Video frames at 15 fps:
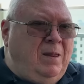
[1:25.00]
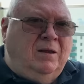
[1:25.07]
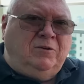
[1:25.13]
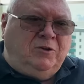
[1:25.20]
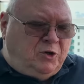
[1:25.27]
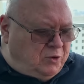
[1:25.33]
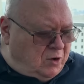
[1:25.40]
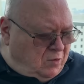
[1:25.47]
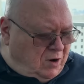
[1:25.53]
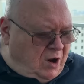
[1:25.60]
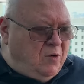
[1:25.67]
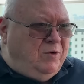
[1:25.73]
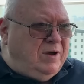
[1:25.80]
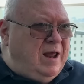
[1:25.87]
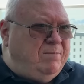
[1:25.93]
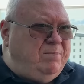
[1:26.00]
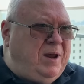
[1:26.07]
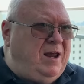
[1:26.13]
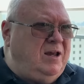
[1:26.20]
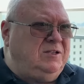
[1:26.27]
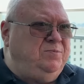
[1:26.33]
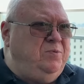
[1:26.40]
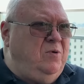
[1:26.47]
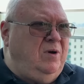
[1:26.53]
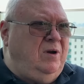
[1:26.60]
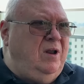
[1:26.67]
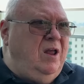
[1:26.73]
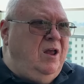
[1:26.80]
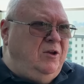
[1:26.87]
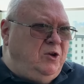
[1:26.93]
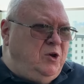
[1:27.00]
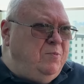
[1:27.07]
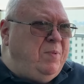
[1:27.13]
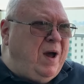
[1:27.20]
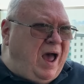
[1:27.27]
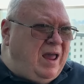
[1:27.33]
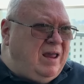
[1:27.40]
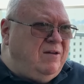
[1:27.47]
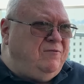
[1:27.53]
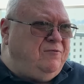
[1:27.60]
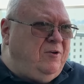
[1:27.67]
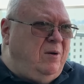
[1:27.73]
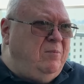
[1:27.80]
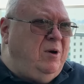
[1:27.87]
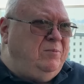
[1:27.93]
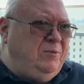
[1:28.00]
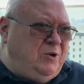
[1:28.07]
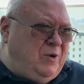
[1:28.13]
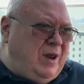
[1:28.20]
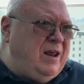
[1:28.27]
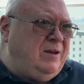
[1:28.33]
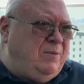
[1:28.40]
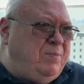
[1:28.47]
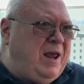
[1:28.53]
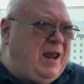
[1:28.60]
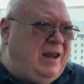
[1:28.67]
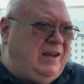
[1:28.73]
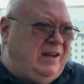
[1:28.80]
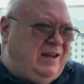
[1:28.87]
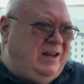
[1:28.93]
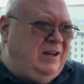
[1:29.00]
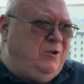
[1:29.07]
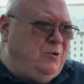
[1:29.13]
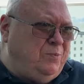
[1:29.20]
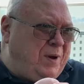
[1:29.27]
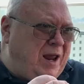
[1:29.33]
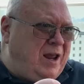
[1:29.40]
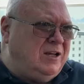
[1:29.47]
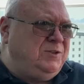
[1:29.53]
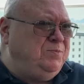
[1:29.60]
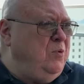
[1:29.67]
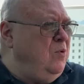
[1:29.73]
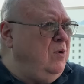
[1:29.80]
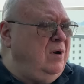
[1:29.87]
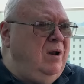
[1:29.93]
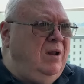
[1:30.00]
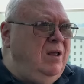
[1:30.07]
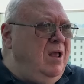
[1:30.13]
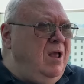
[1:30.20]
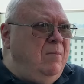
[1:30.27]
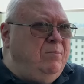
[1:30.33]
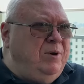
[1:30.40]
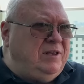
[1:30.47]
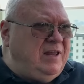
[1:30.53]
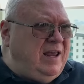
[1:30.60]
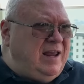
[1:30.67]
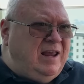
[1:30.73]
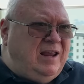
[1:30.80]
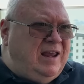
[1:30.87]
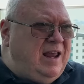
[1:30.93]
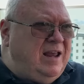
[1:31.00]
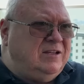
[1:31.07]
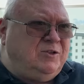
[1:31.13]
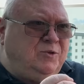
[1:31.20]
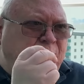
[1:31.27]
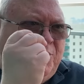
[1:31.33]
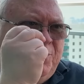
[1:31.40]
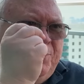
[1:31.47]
You don't own that passport. You buy it from them, you had to pay to get your passport, but they can cancel your